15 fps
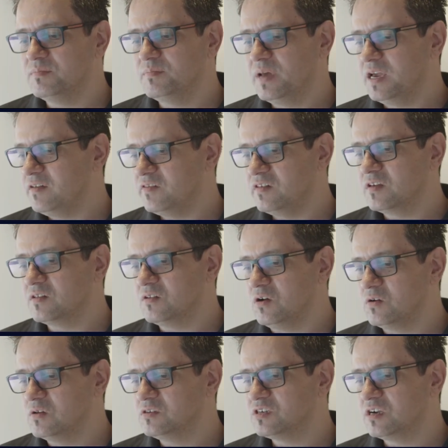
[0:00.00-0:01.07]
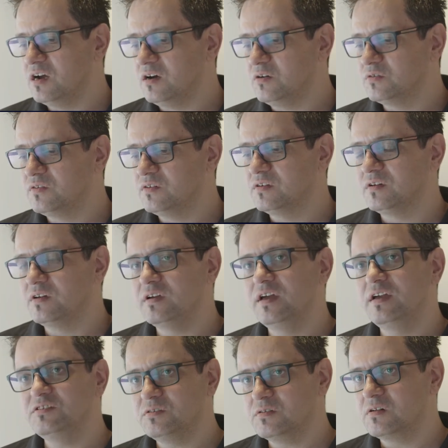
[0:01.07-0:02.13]
basic knowledge how the
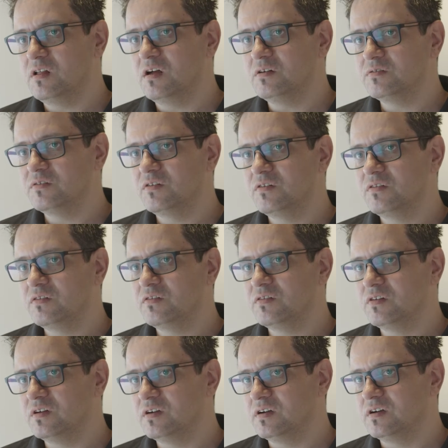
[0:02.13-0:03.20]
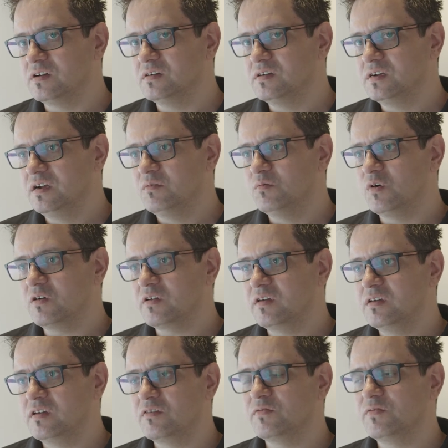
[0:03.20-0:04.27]
Azure cloud is
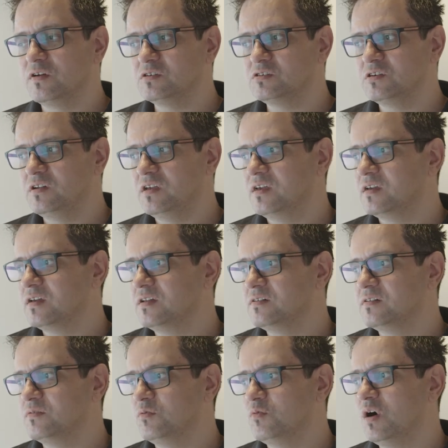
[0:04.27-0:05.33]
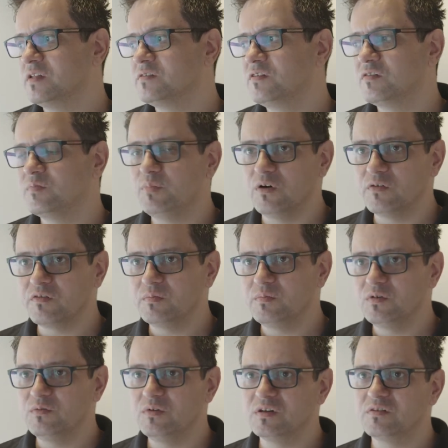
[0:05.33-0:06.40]
working, is functioning, and what is
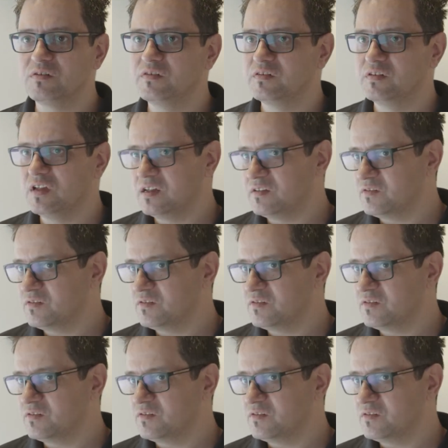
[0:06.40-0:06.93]
possible, what is not